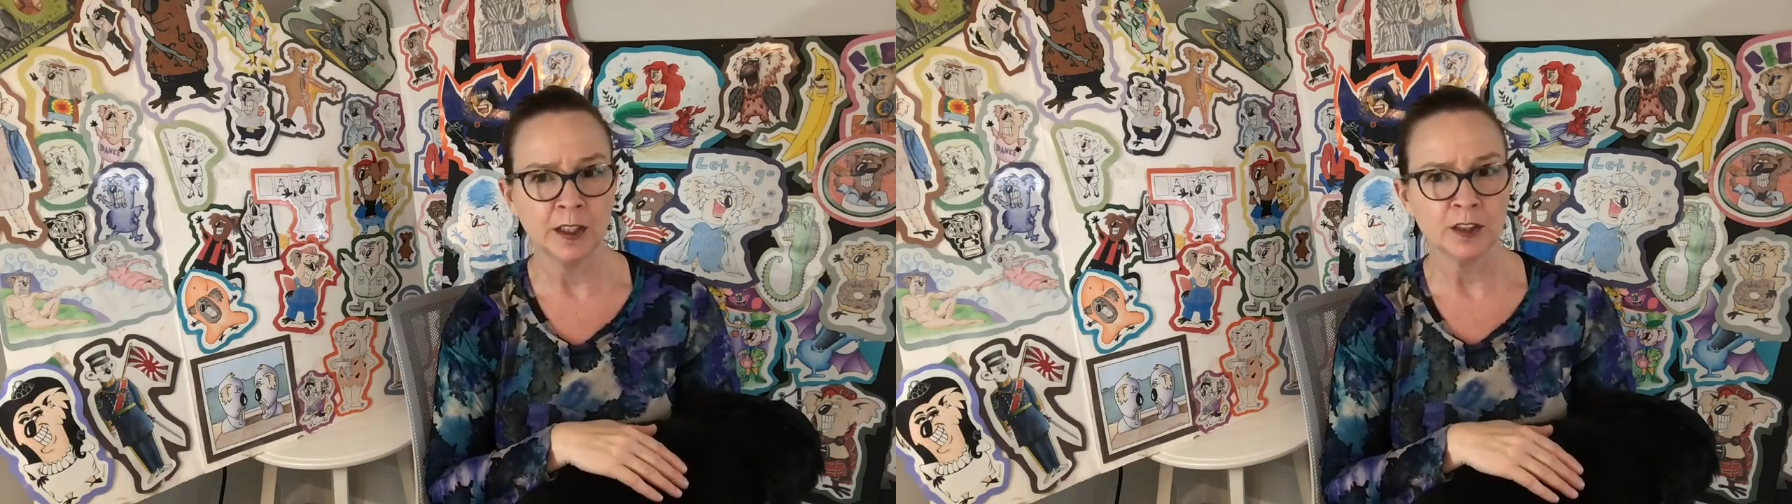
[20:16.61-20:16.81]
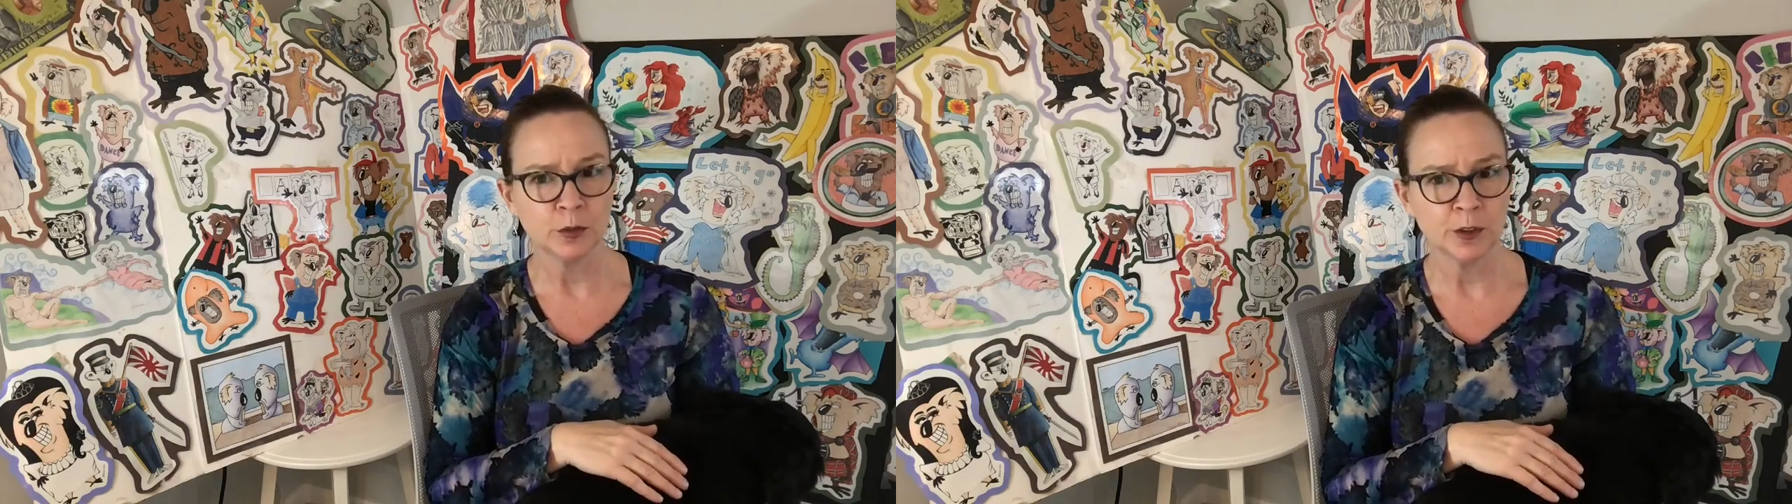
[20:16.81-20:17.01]

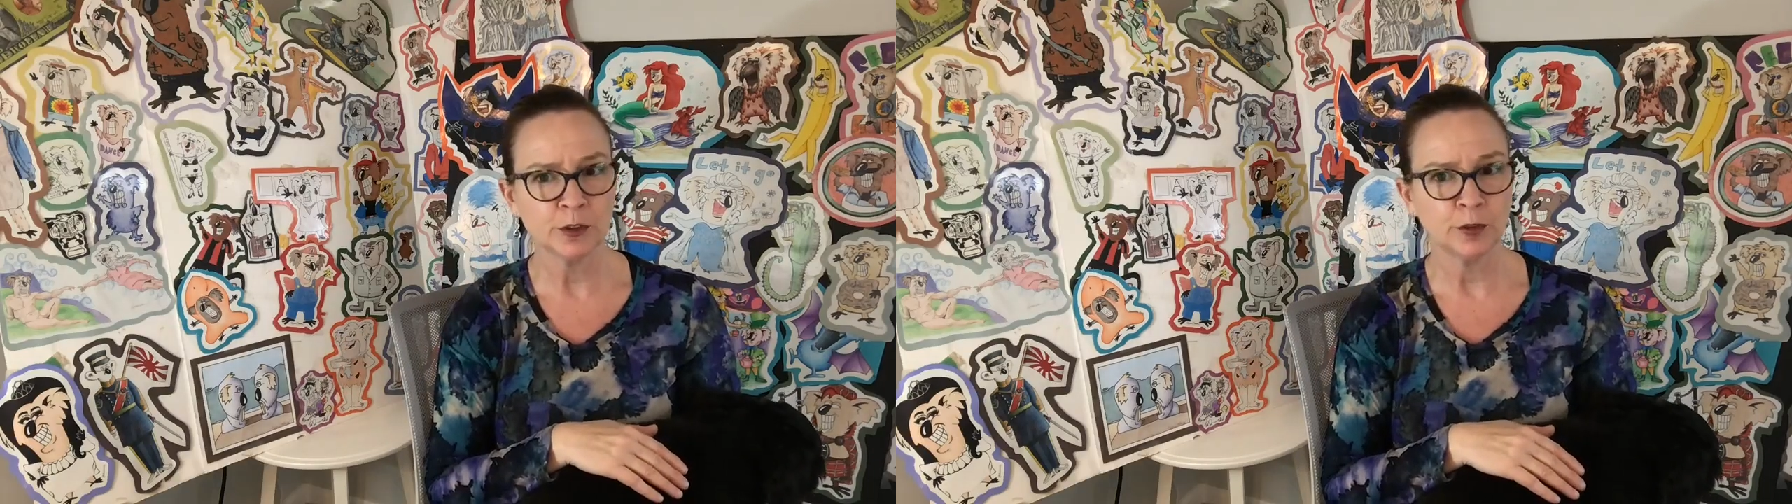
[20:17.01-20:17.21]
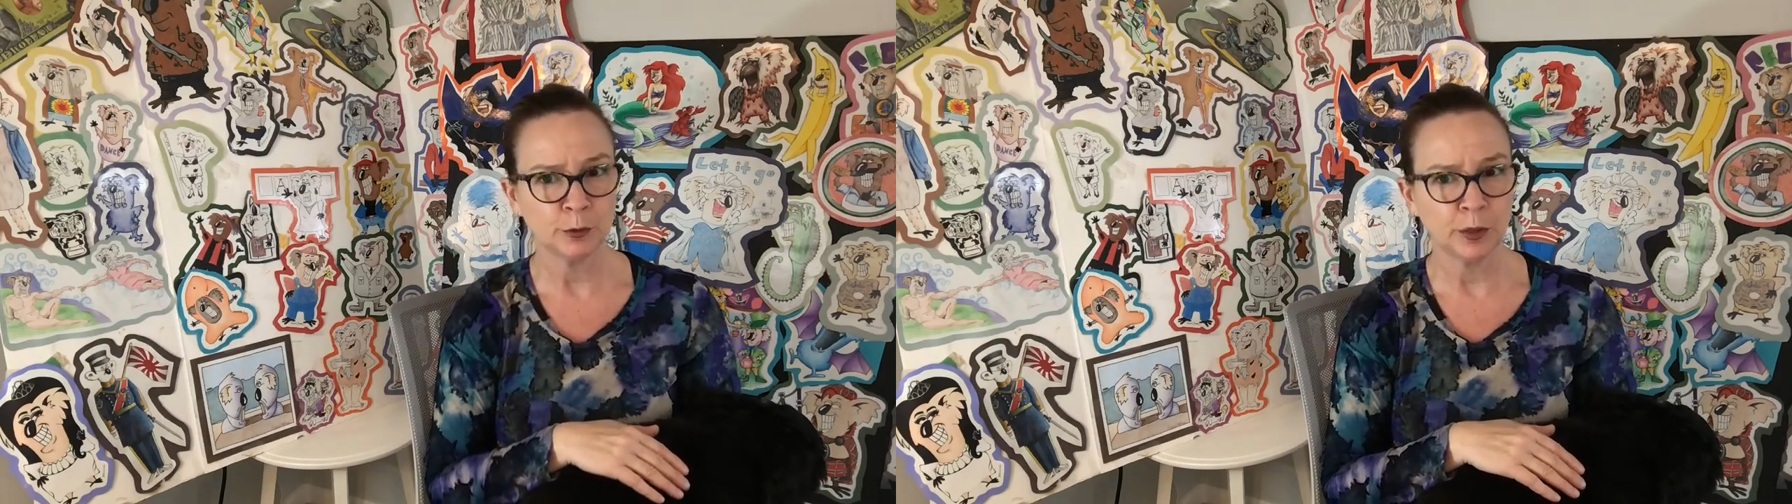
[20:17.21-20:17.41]
nice
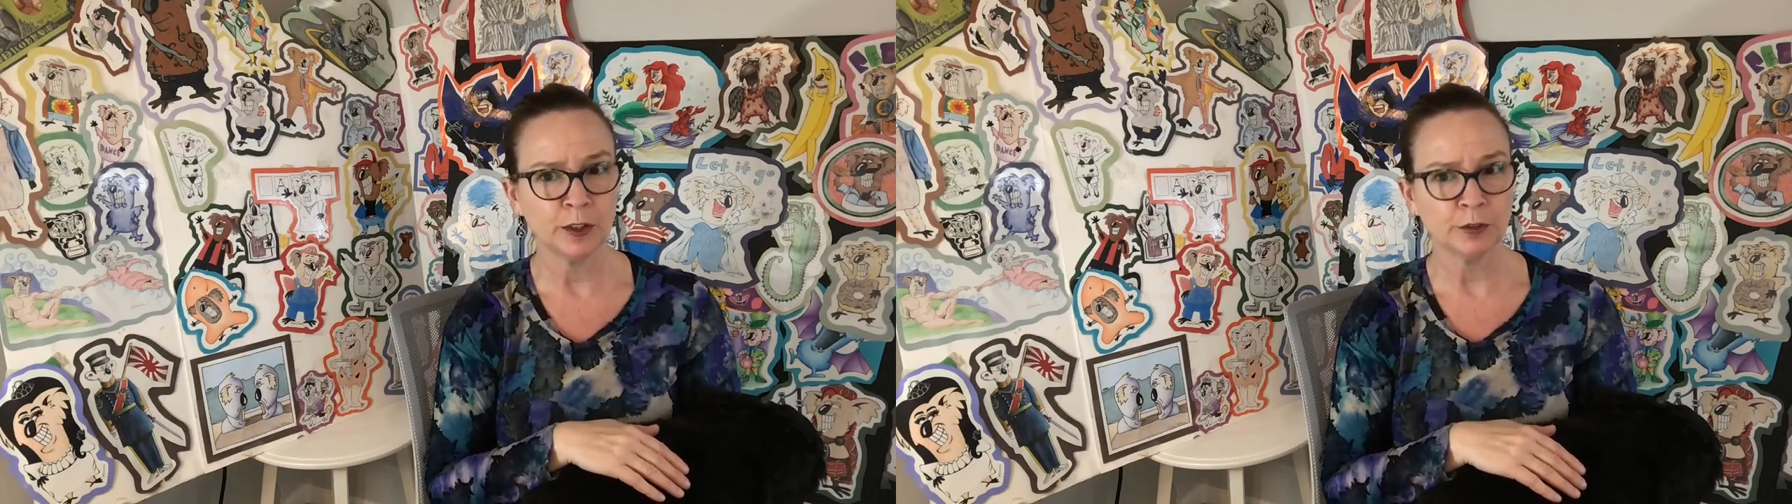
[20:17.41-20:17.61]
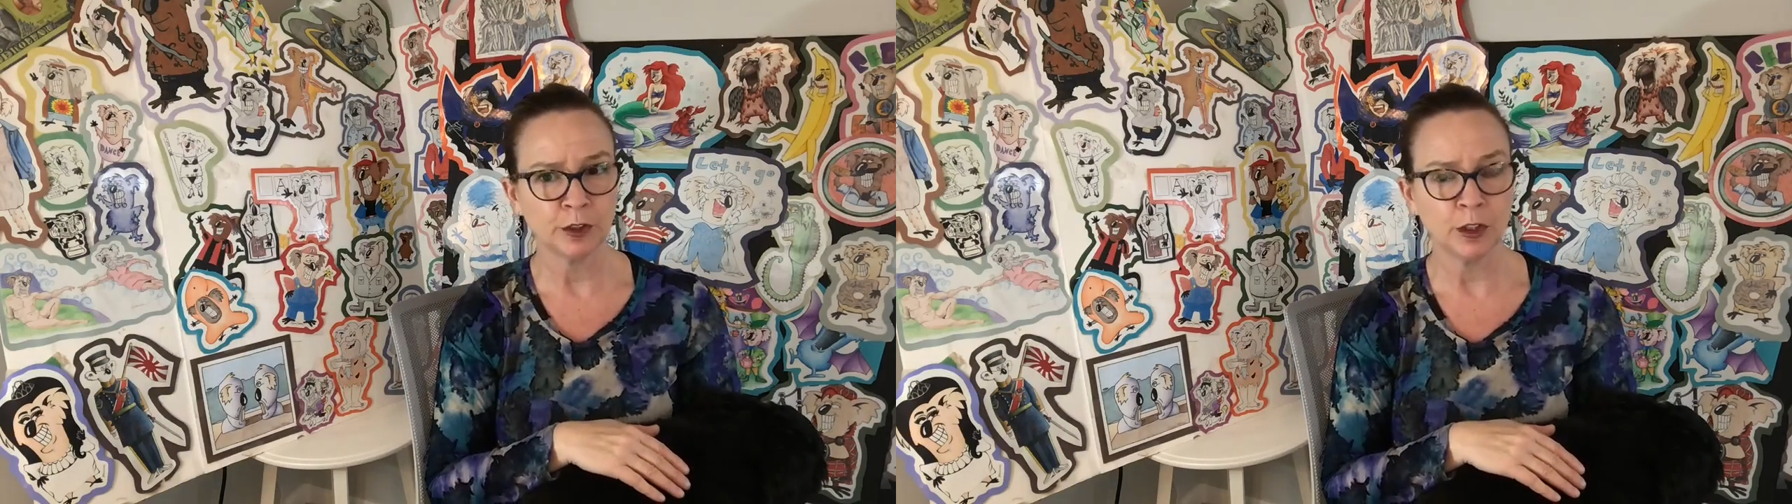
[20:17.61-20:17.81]
restful
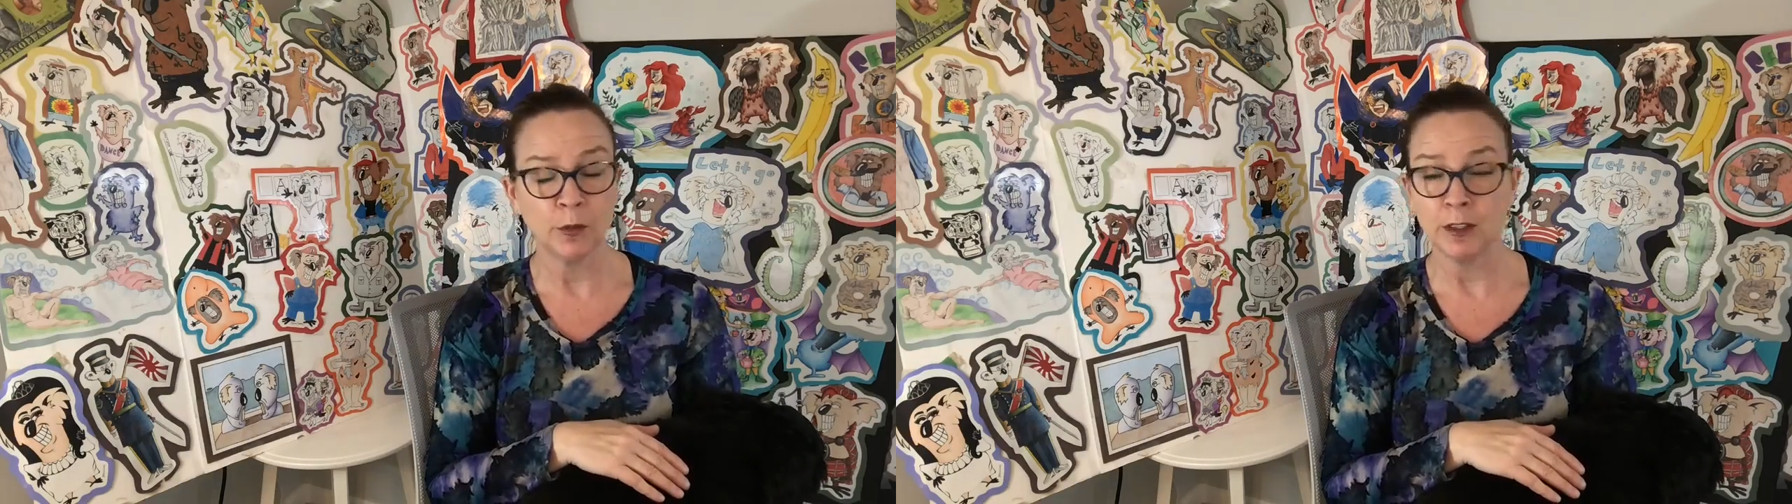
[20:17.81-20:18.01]
break for you.